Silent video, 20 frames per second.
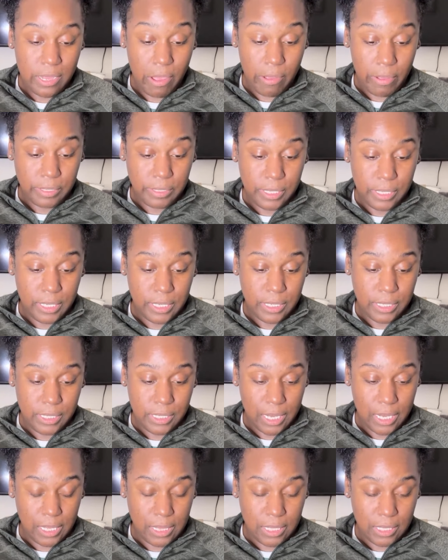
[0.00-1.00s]
See, this
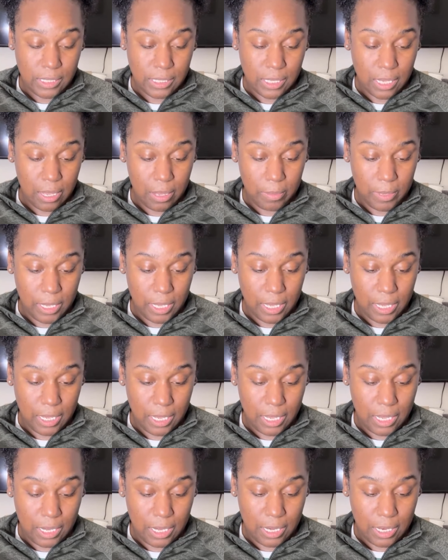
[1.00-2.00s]
death is coming
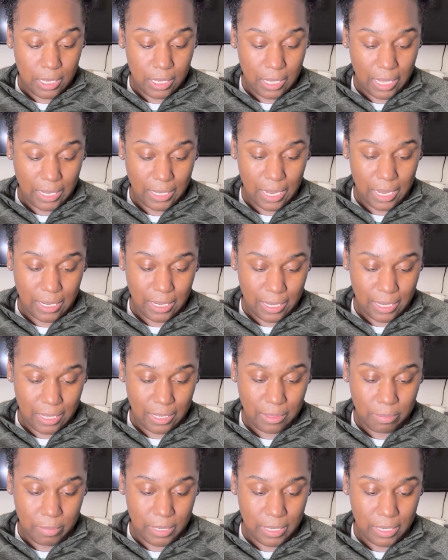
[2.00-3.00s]
in, like not death,
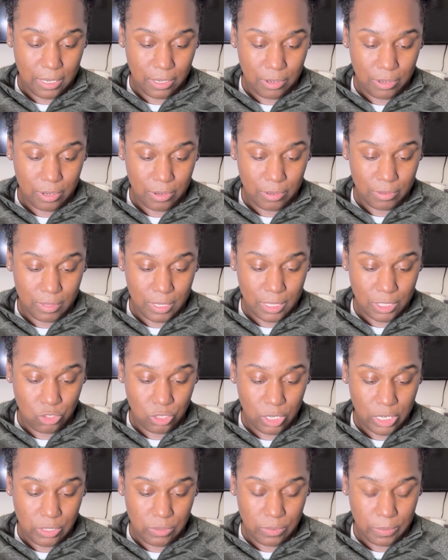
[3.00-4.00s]
but you know, the
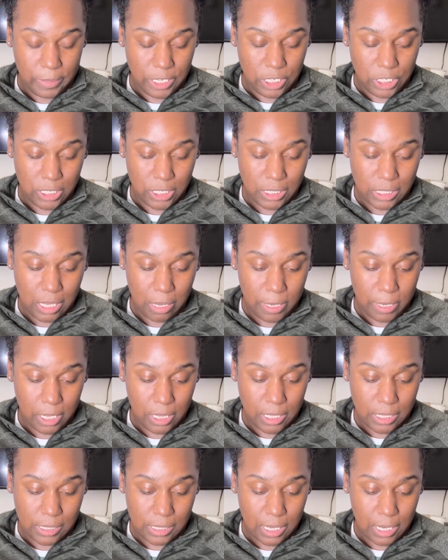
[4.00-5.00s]
transformation is coming in
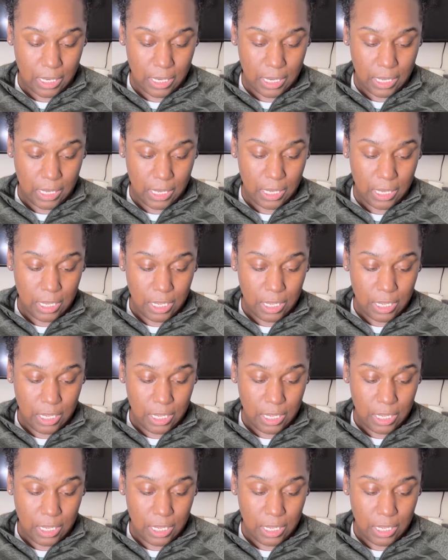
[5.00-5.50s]
this ending.